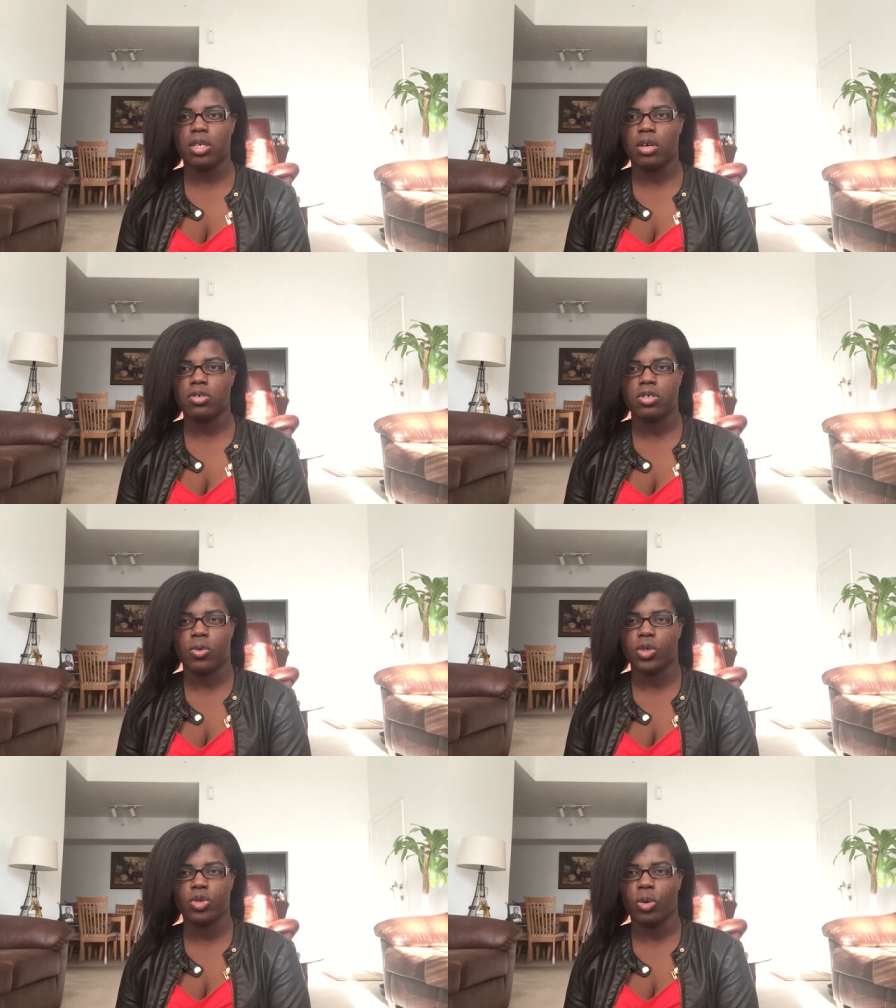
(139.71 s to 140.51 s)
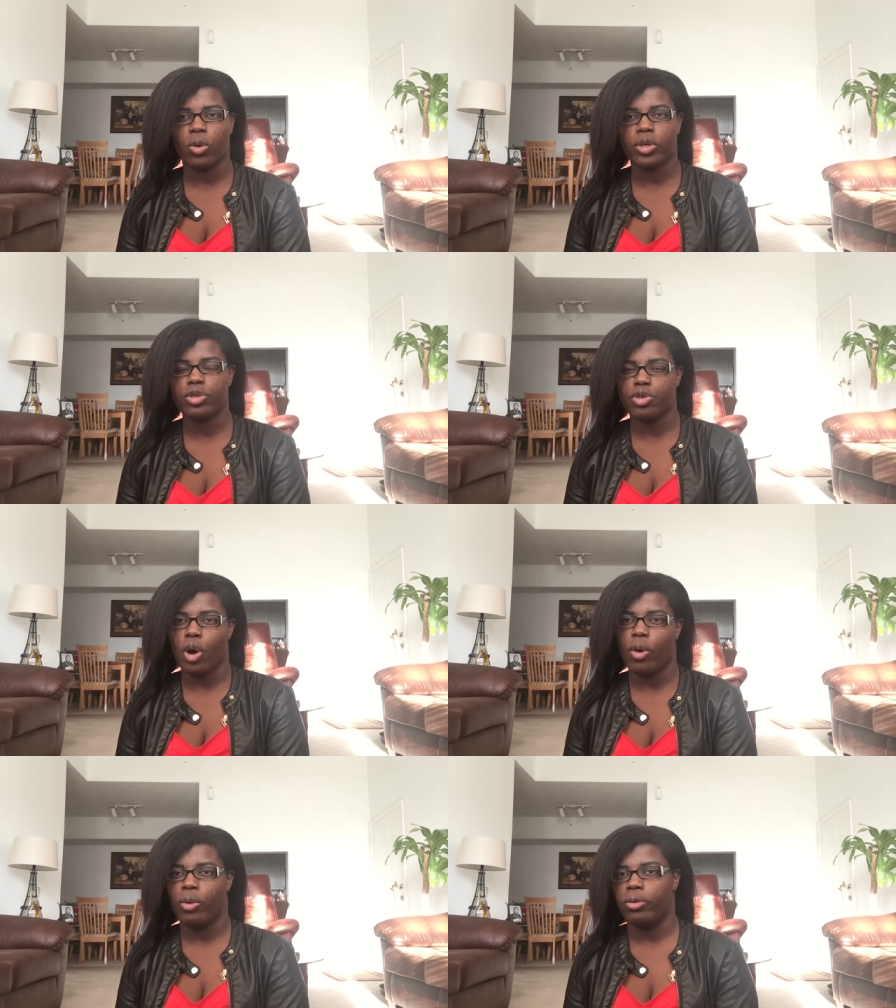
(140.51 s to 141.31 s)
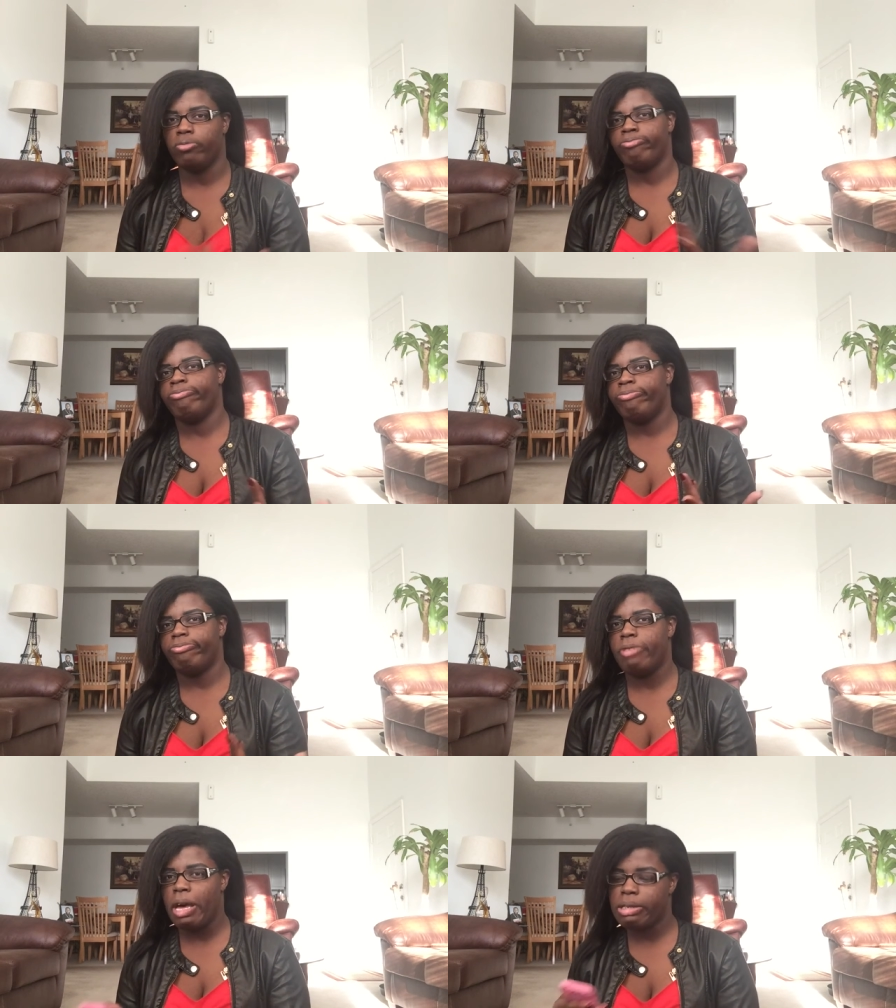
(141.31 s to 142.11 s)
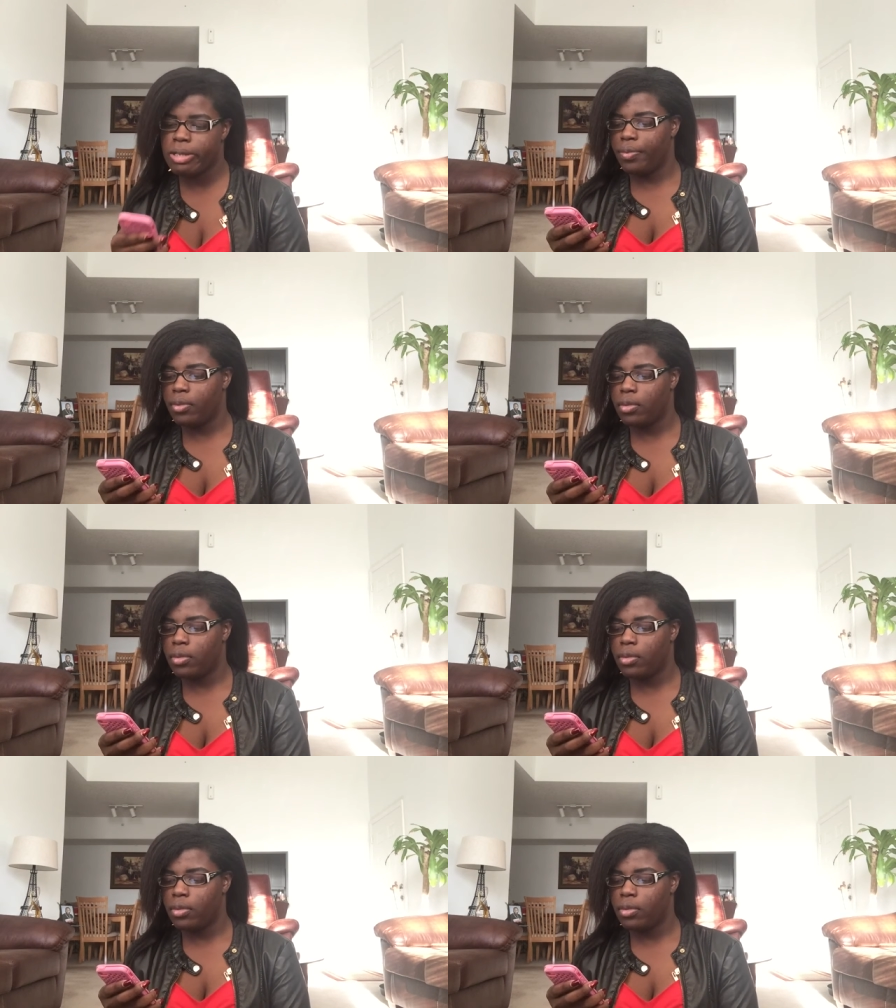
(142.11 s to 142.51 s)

you know, snore, snore. So yes.